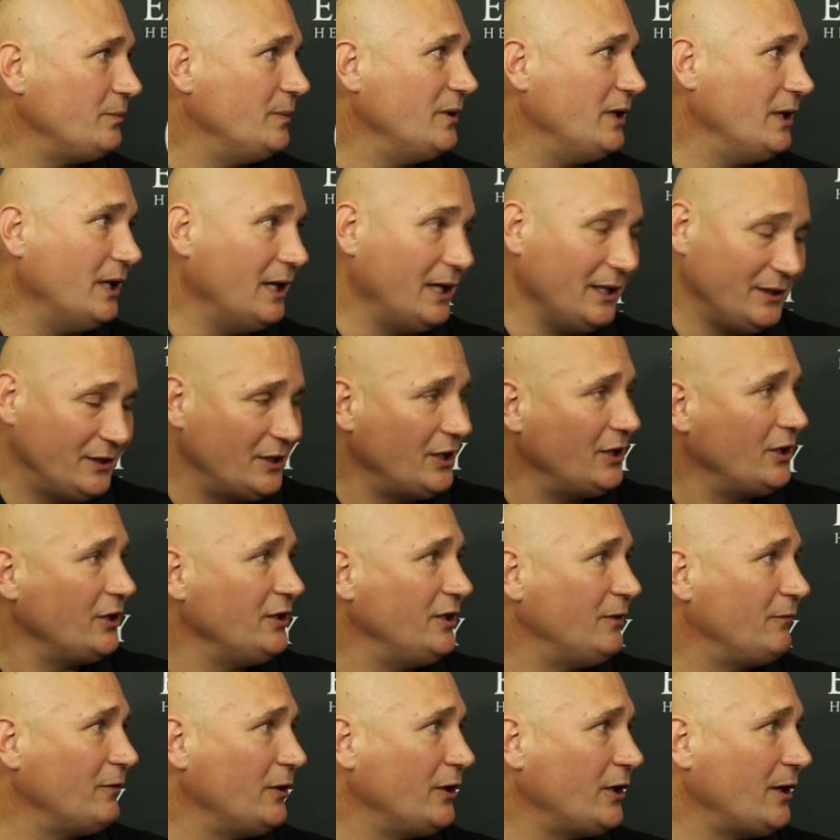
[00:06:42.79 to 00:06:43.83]
but a ton of
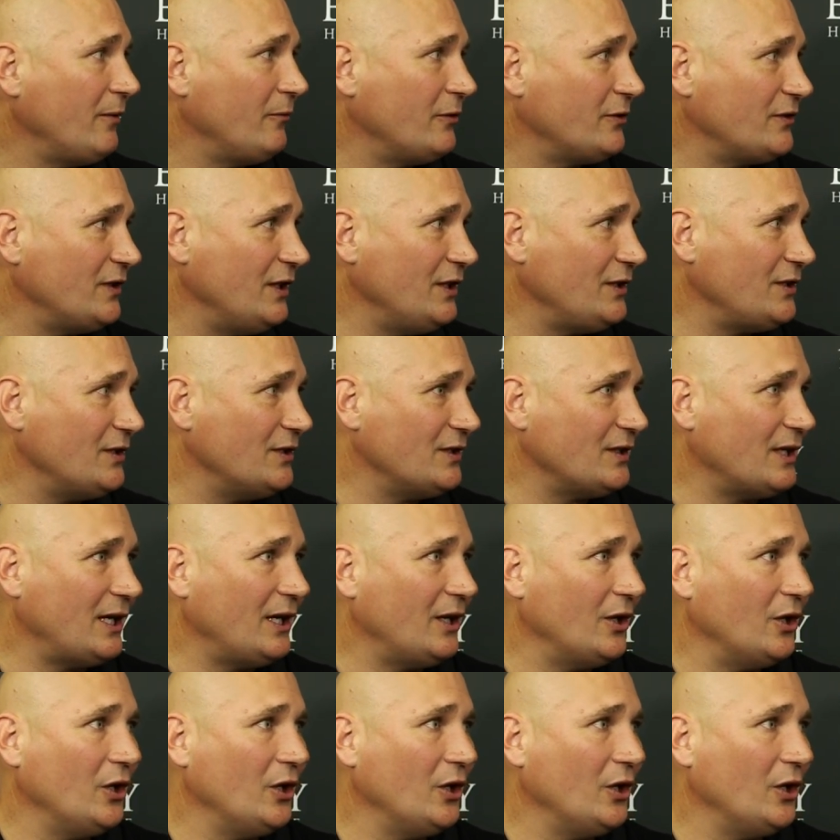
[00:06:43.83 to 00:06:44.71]
different conversations.